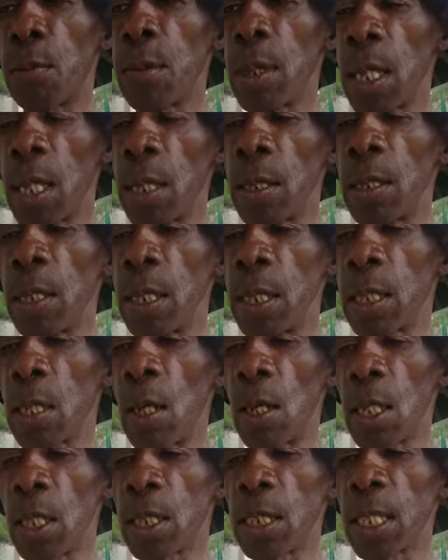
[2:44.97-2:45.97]
Well, in the
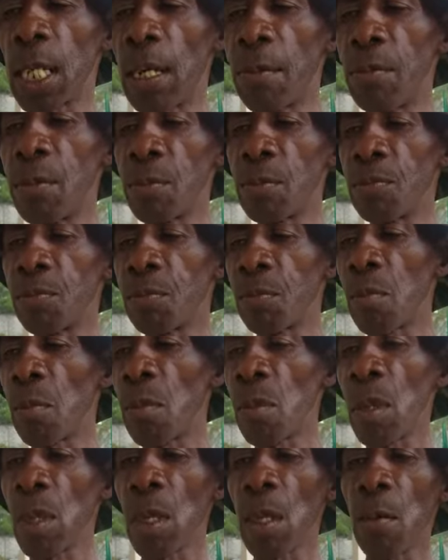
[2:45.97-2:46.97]
college time,
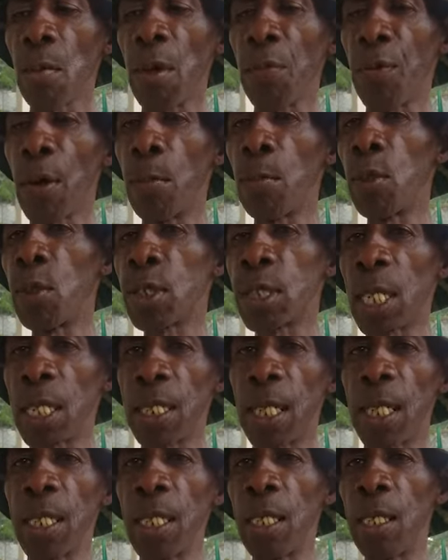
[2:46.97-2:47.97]
we from Blue Star
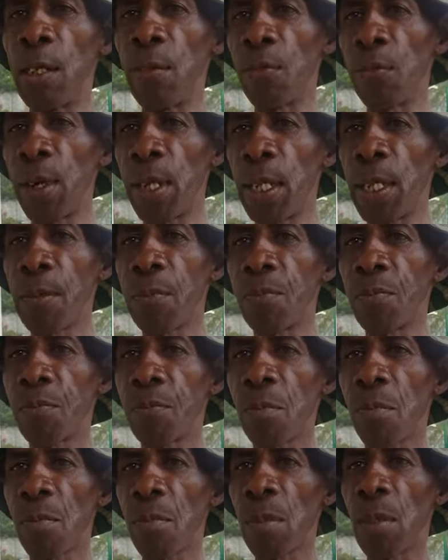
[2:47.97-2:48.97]
in
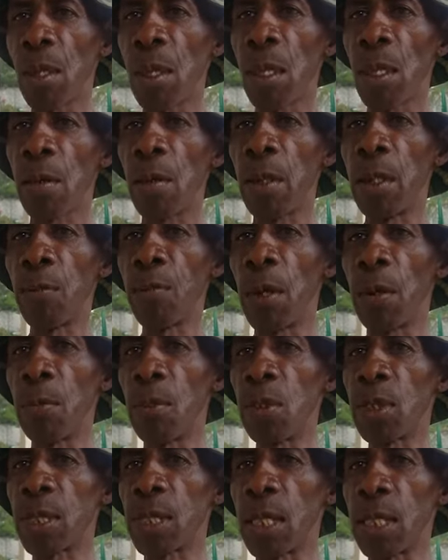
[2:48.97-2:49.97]
Okay. When you from
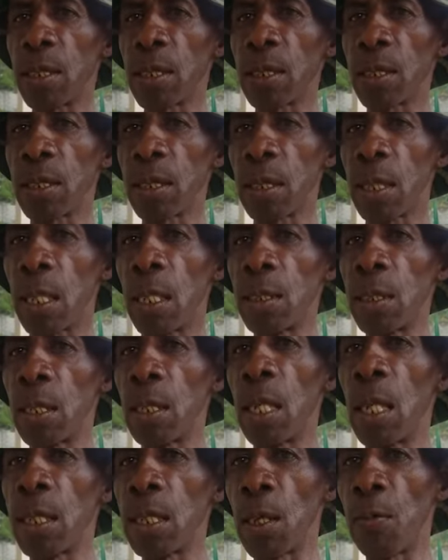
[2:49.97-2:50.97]
Blue Star. Oh, so you were
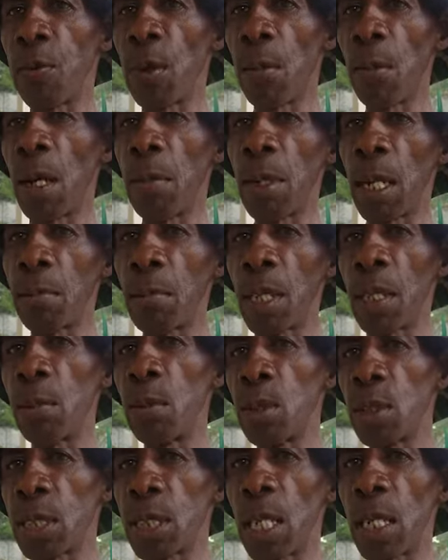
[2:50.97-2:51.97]
you a former member of
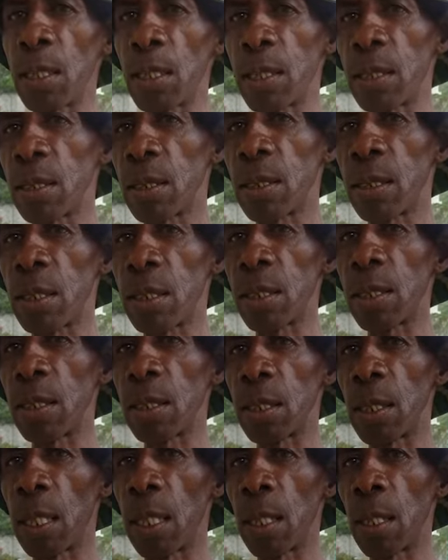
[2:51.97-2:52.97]
Blue Star. Former member of Blue
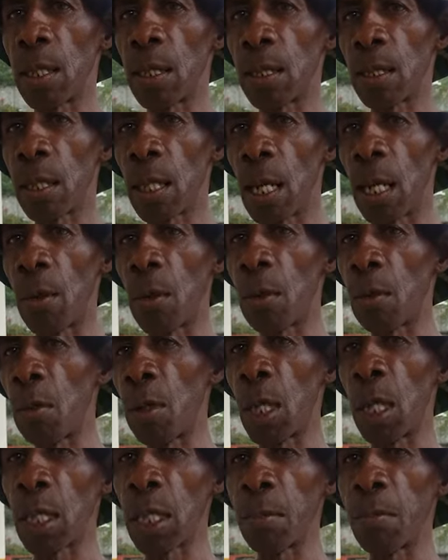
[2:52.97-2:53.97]
Star. Yeah. I was
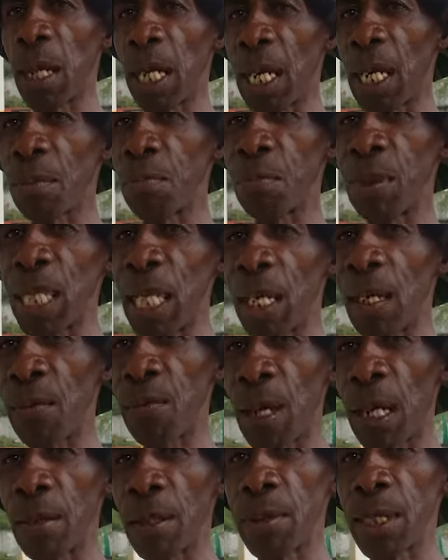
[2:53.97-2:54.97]
want man at bill.
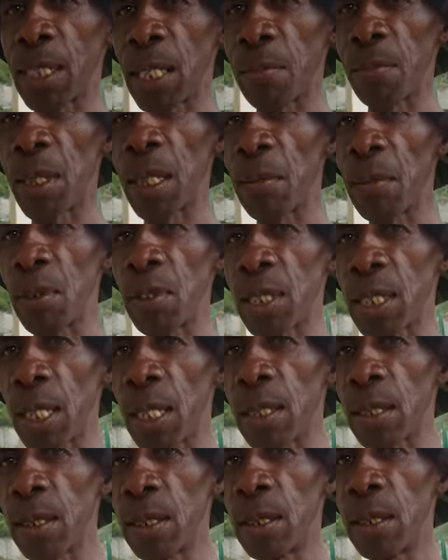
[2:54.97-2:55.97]
Five of us at Bill this
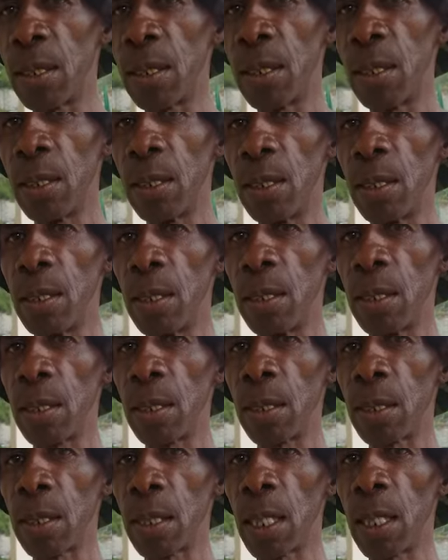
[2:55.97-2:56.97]
Okay, them the
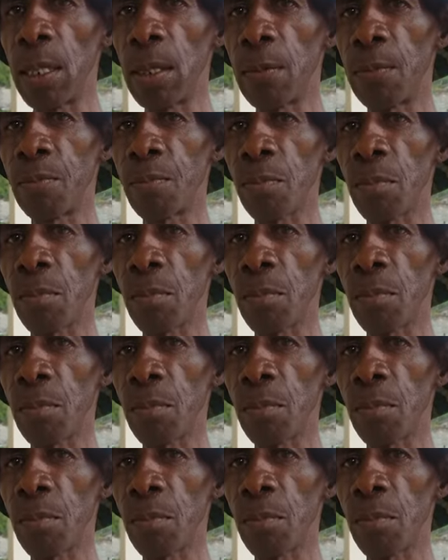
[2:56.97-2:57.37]
rest of the right? guys?